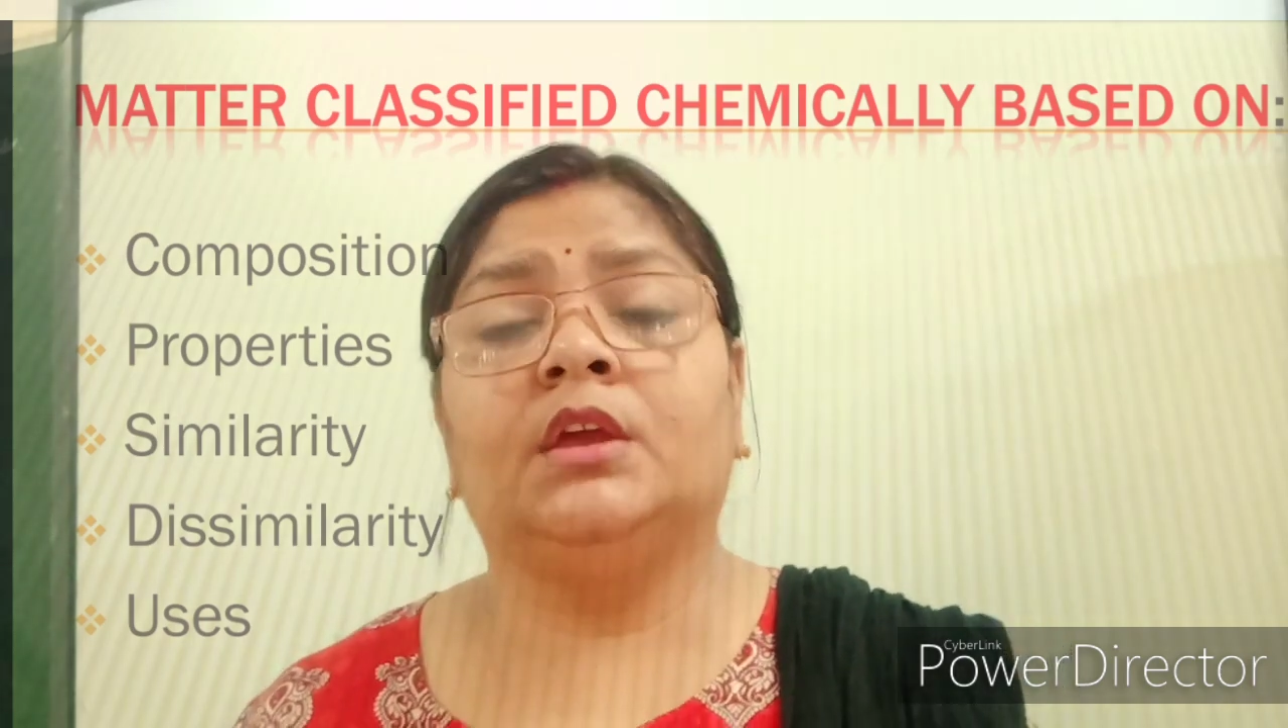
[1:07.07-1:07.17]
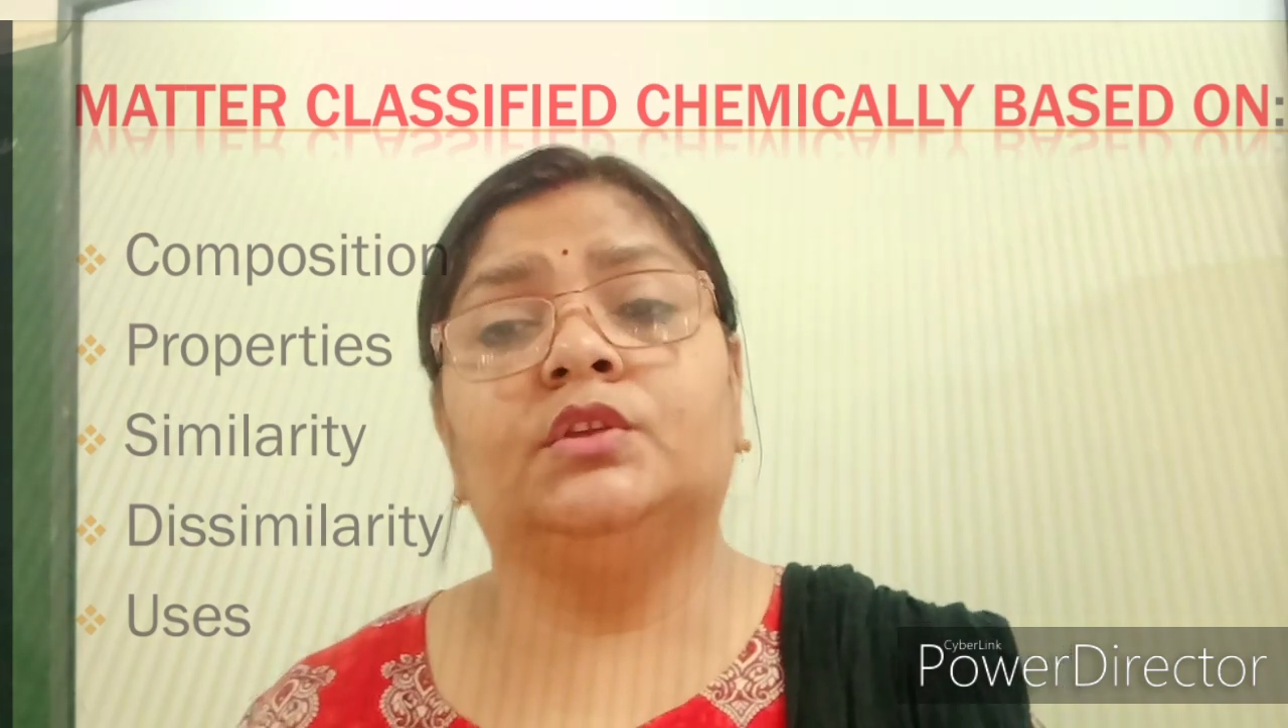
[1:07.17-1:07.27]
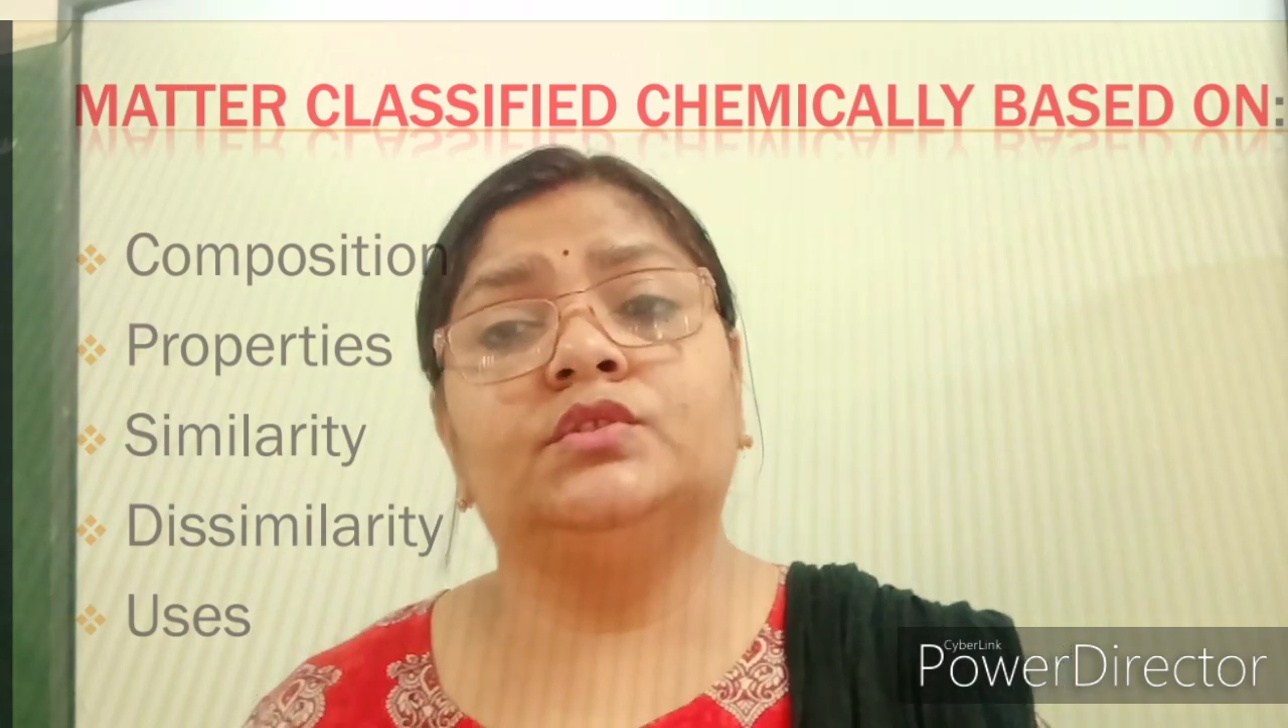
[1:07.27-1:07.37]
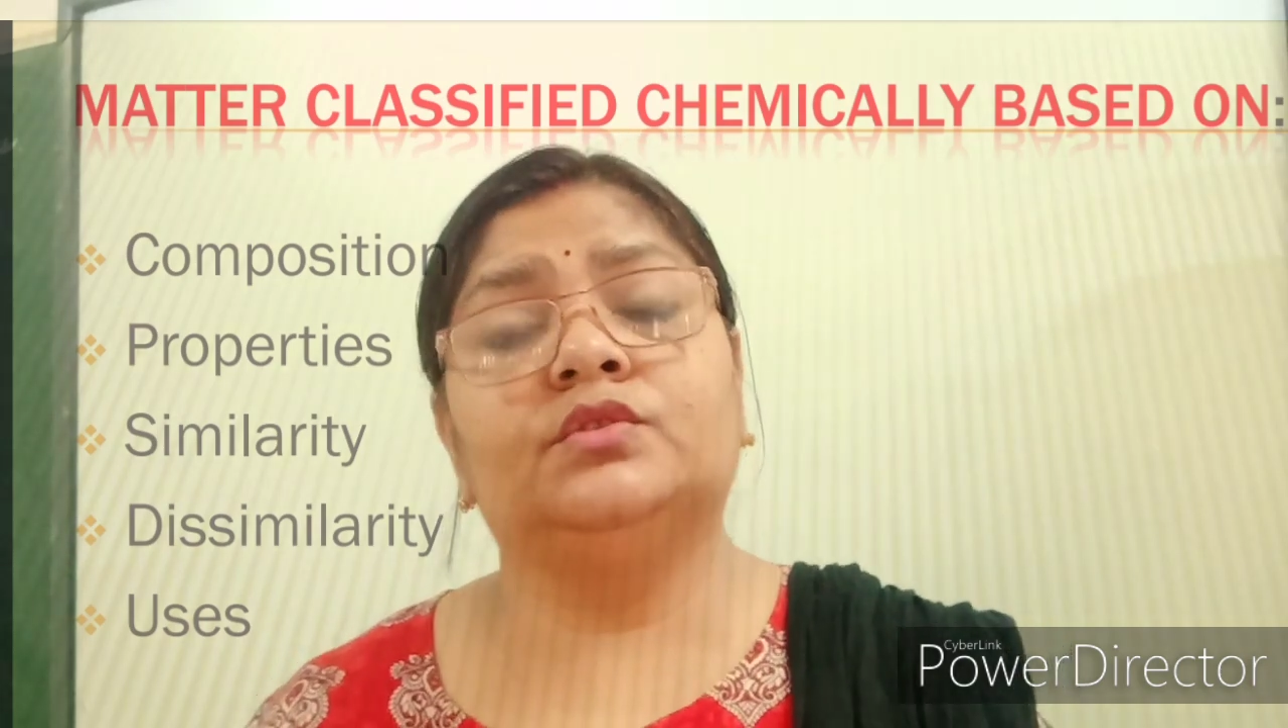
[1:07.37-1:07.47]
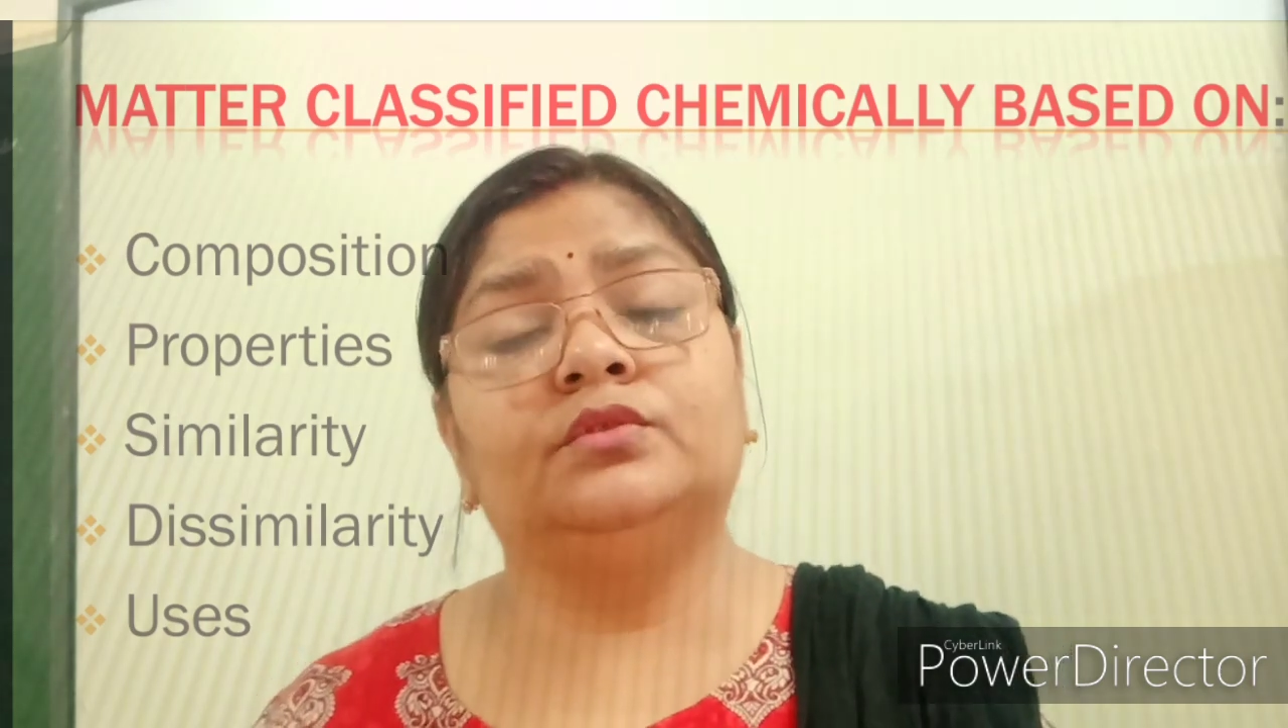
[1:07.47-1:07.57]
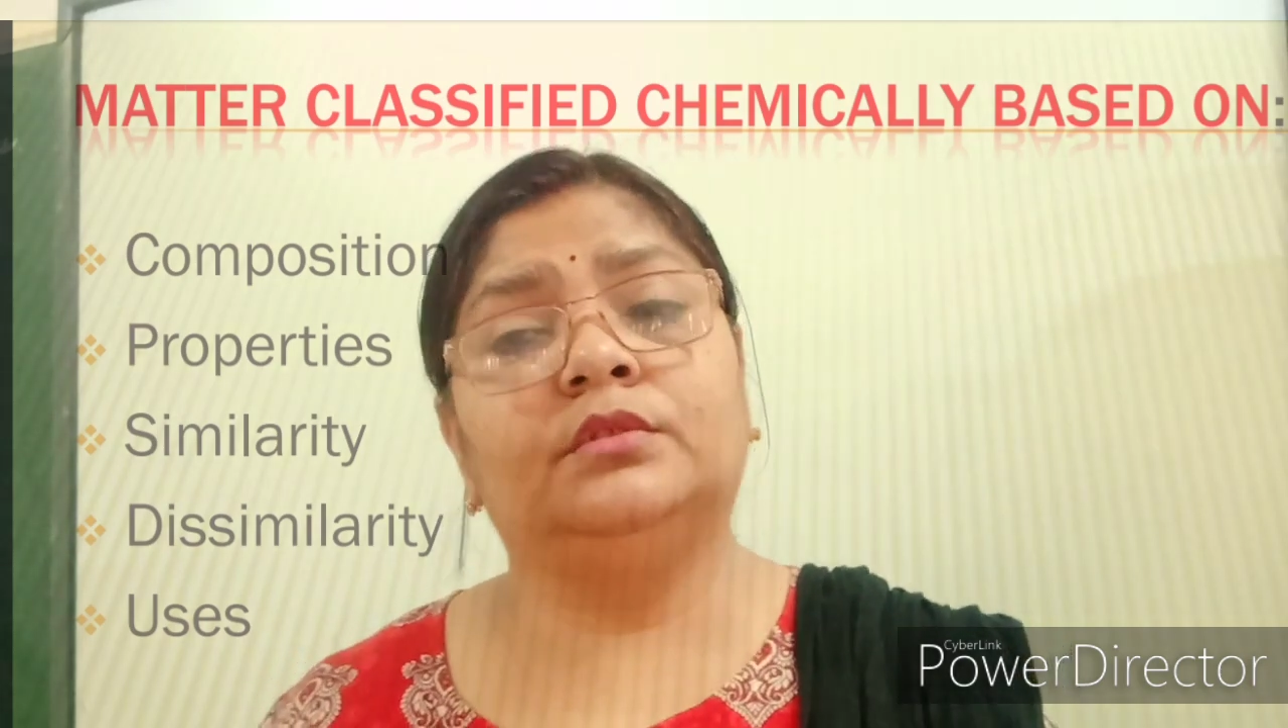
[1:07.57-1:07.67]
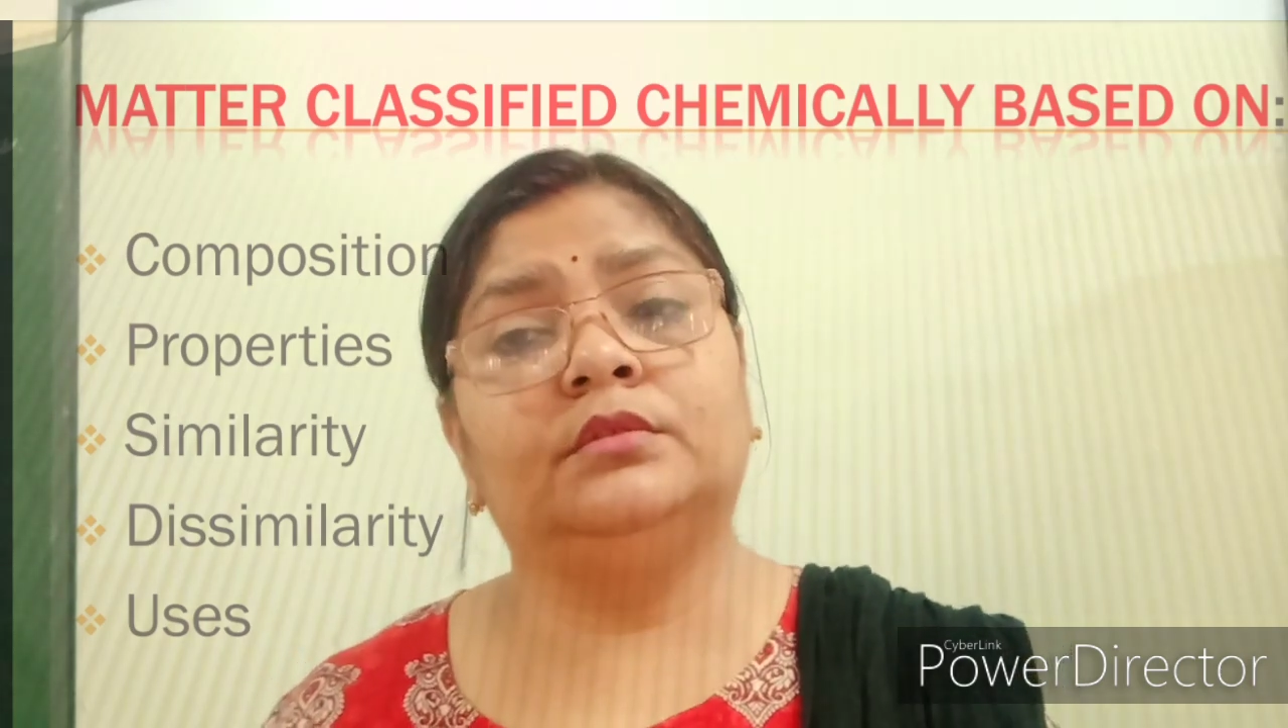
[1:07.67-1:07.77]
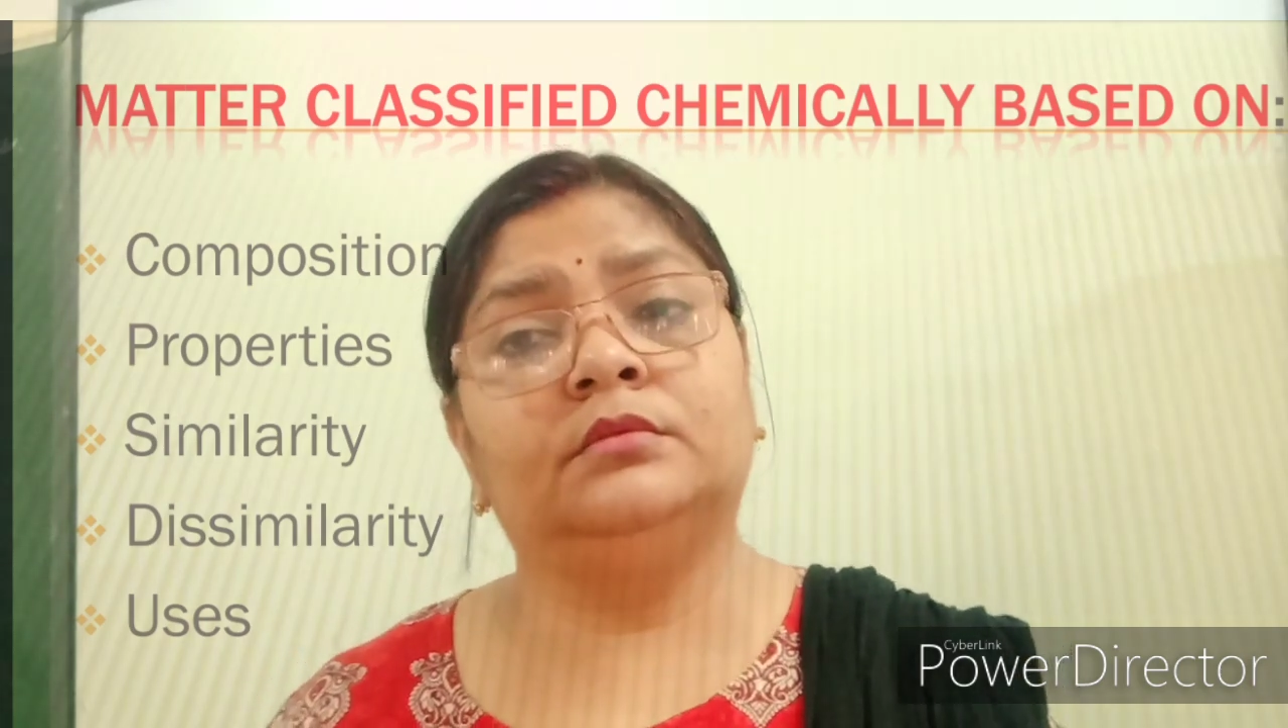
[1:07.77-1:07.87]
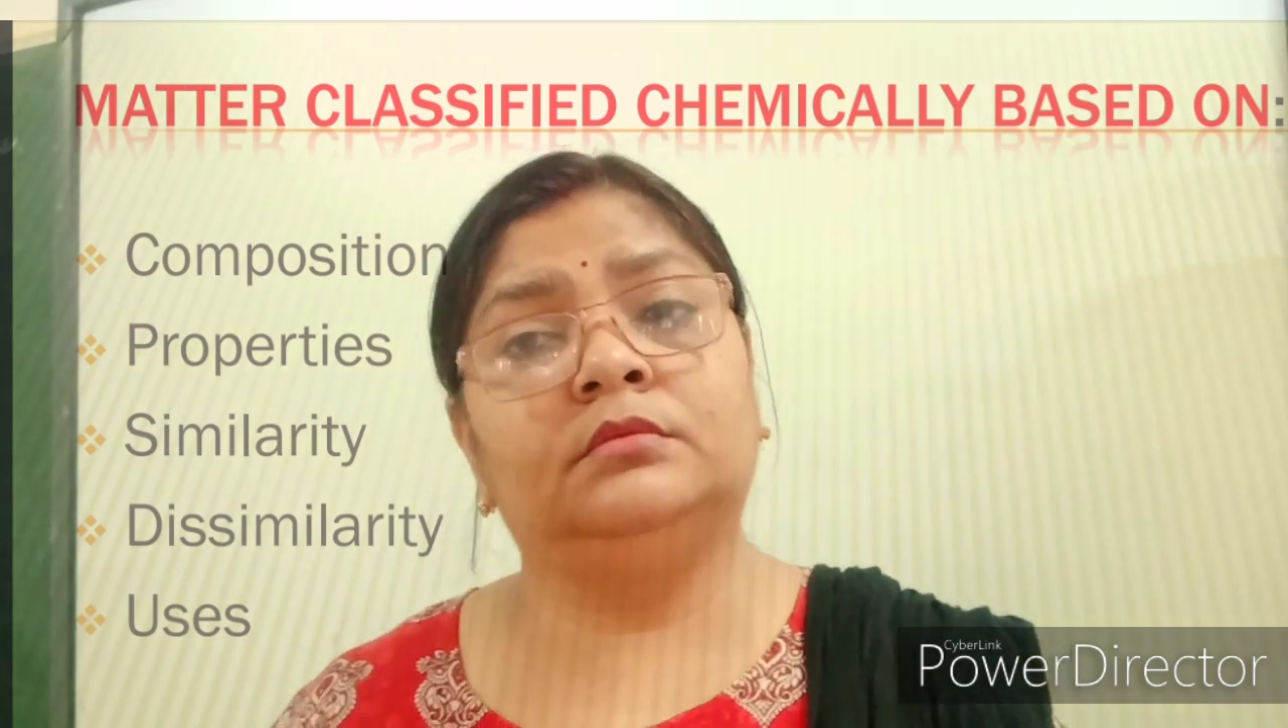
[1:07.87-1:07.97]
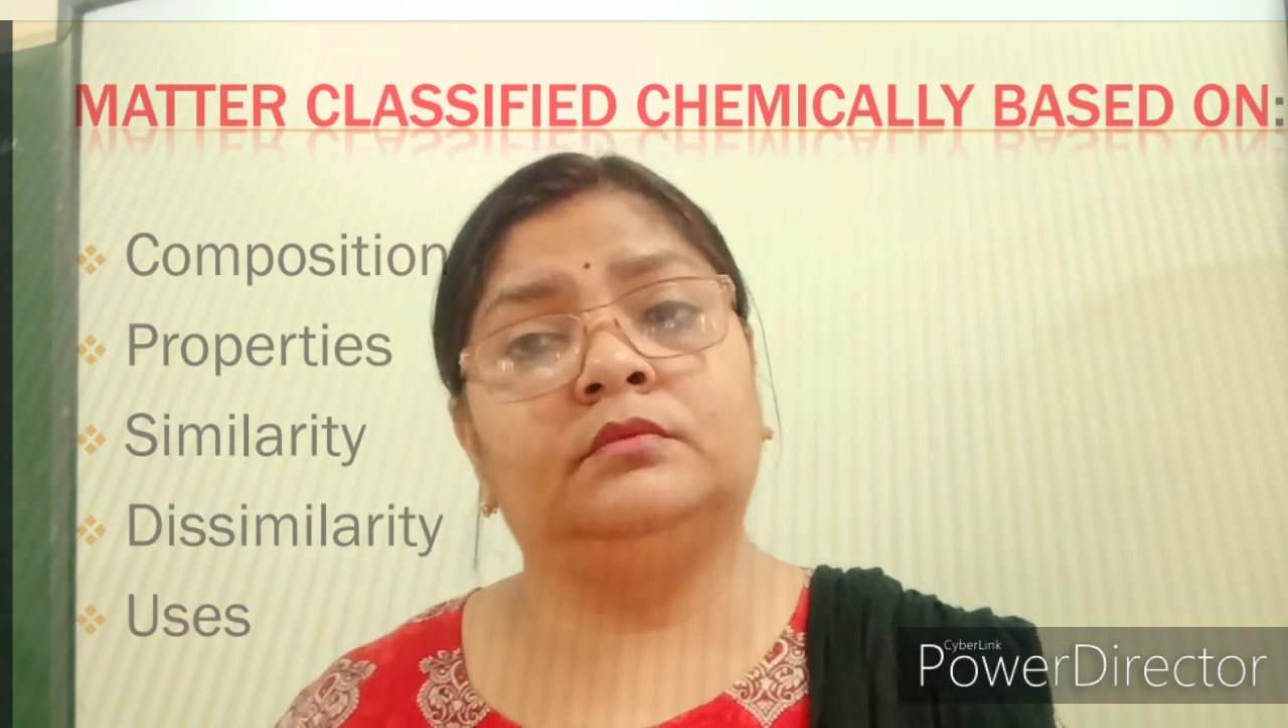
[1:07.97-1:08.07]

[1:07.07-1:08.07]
so